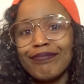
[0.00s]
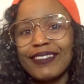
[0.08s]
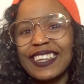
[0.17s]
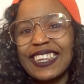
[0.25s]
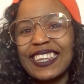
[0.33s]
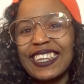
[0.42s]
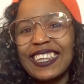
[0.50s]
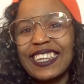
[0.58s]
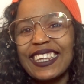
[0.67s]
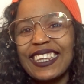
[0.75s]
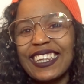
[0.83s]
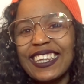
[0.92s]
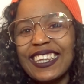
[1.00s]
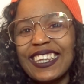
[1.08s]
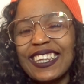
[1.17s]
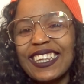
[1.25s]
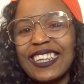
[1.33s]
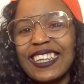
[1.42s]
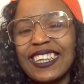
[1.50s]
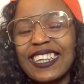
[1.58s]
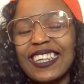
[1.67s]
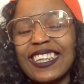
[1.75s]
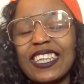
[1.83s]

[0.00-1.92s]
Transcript: Nothing is said.